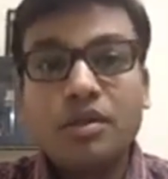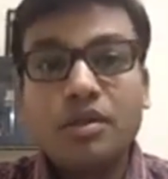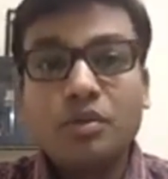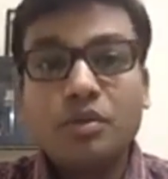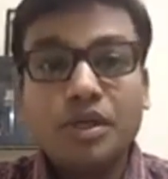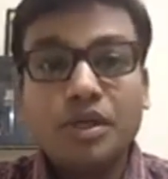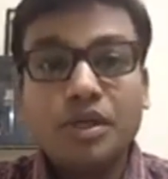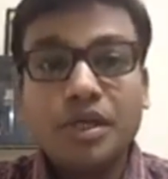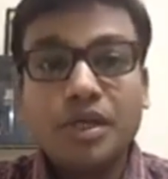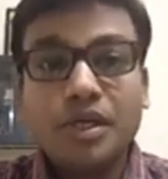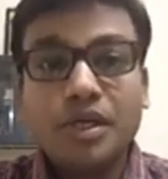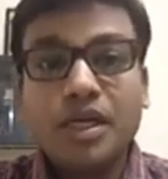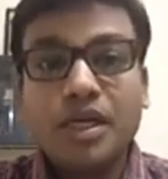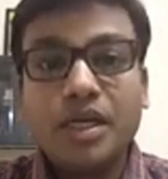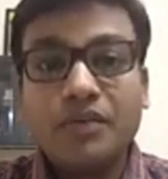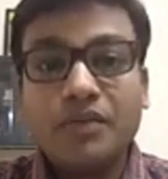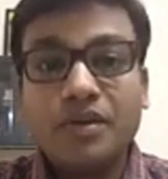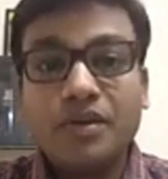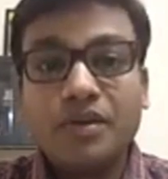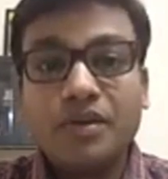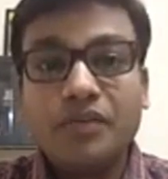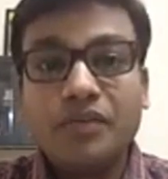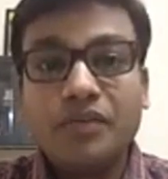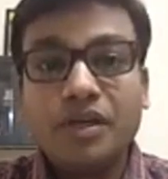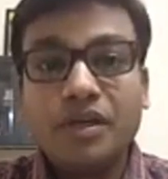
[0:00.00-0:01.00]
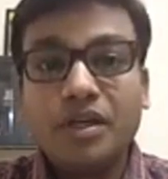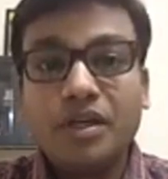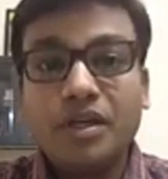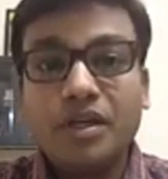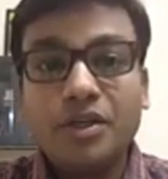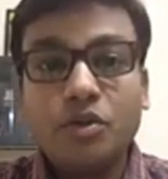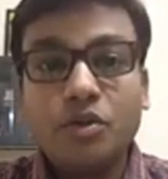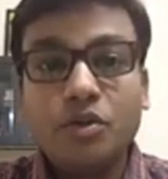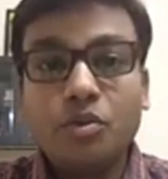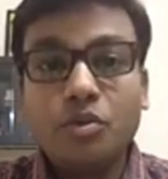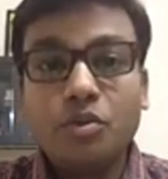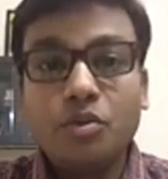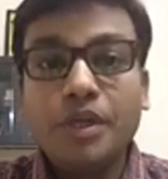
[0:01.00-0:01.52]
but the next quarter they
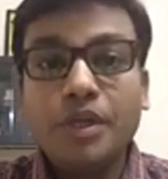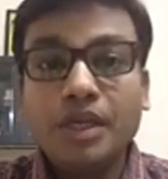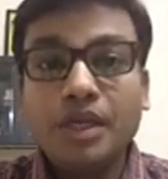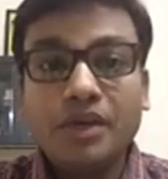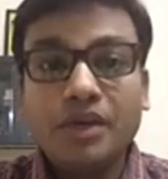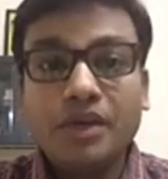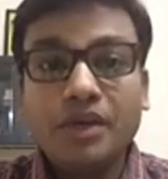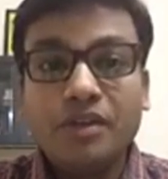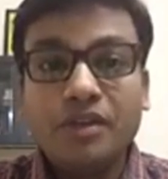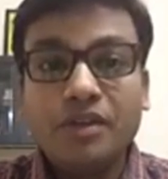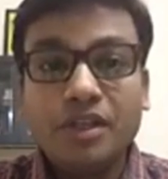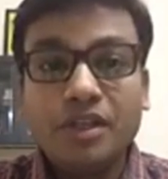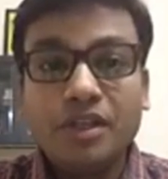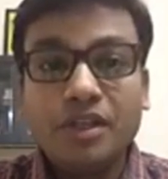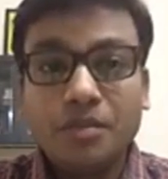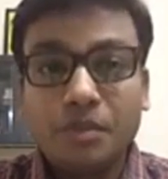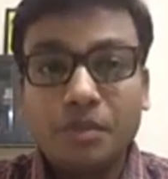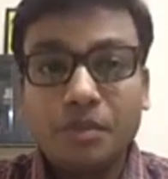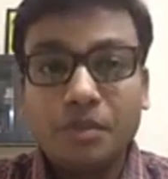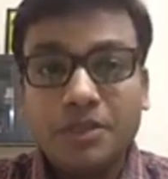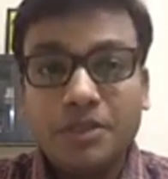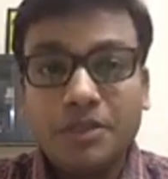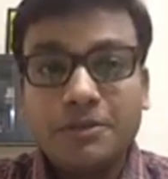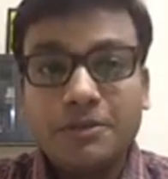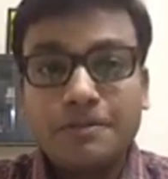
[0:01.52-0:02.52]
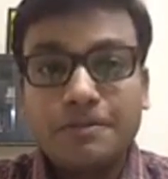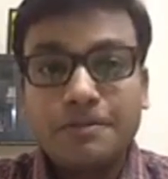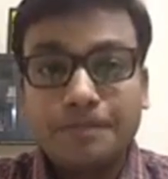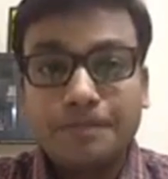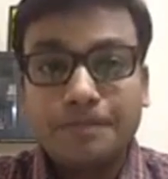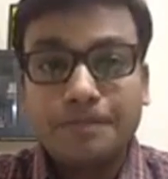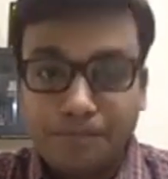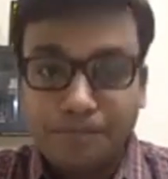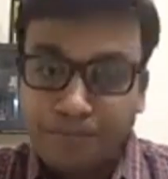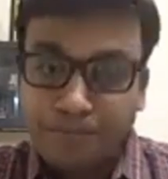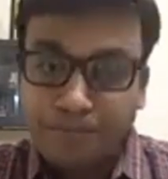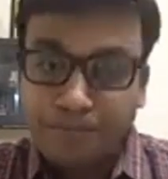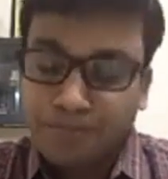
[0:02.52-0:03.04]
would really have a difficulty to bring
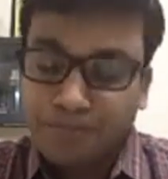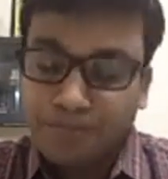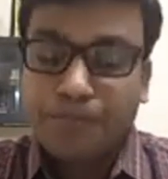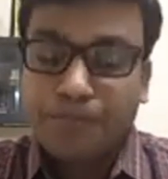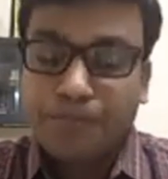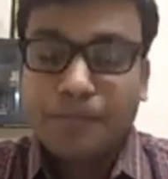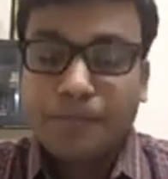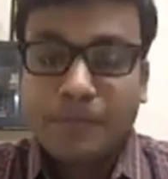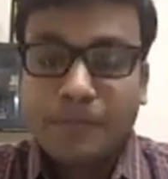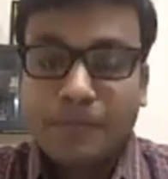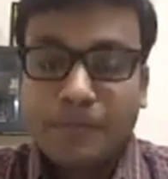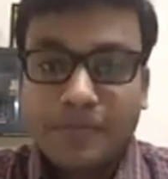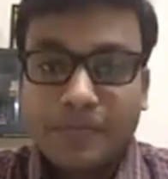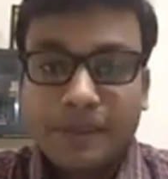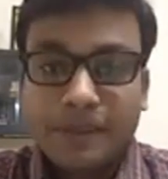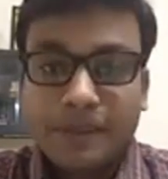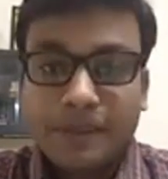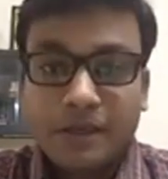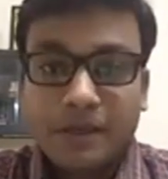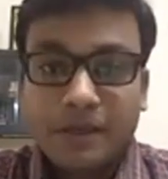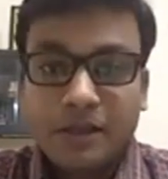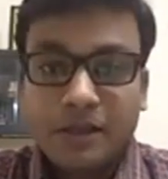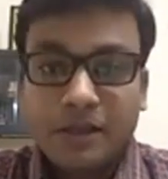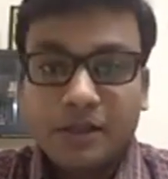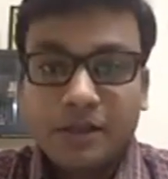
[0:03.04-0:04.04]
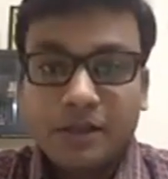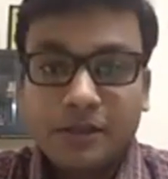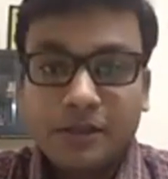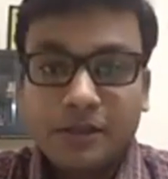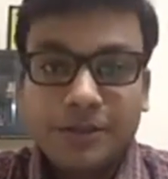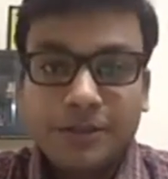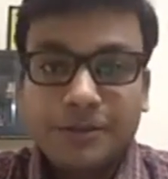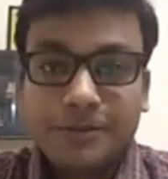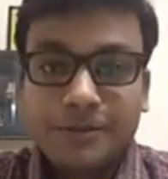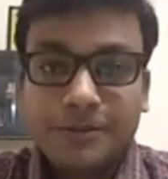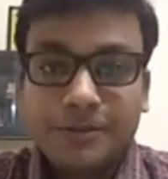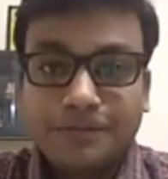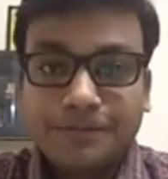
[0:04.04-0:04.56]
everything in place.
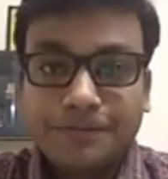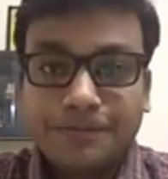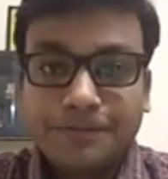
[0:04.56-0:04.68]
Yes.